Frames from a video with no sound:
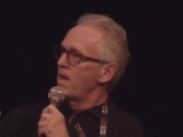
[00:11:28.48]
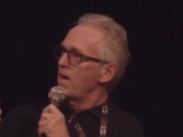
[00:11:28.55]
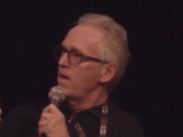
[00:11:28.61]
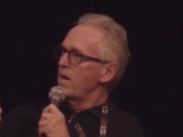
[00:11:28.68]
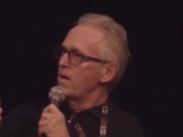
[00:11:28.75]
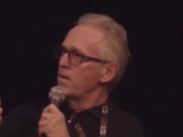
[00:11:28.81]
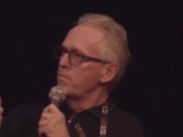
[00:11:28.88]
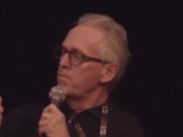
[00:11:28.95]

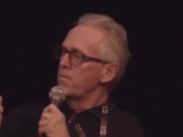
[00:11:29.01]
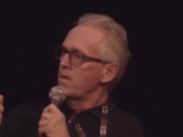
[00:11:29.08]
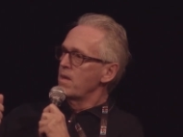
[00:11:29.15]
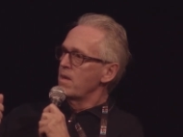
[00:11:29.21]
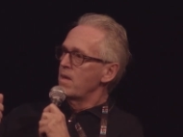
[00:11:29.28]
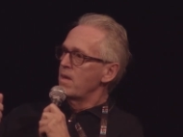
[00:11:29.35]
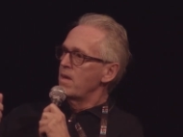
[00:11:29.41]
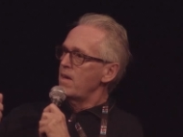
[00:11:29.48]
Um,
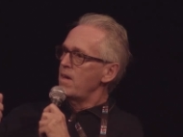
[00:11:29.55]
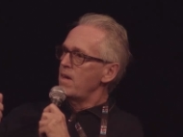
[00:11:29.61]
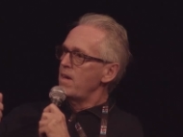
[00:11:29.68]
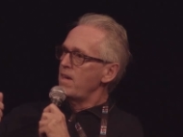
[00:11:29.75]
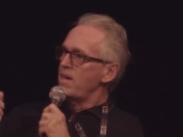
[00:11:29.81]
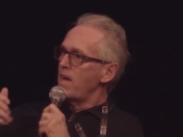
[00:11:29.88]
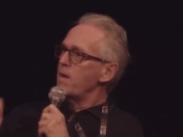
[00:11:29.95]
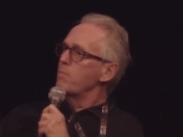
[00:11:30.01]

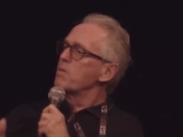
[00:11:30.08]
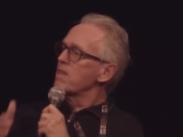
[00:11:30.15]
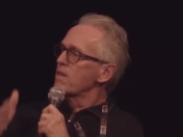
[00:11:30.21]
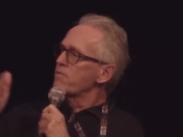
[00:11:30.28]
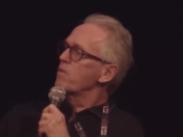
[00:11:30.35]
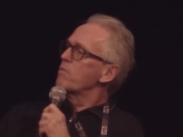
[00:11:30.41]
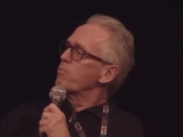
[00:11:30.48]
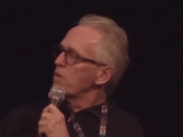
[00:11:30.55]
and I
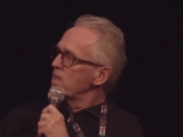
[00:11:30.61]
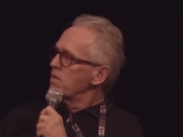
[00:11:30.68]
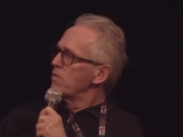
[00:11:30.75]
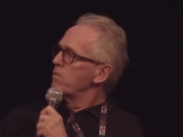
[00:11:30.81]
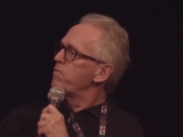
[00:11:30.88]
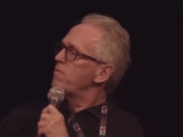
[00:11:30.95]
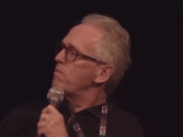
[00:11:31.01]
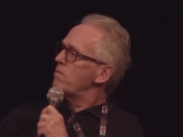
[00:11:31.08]
believe the real,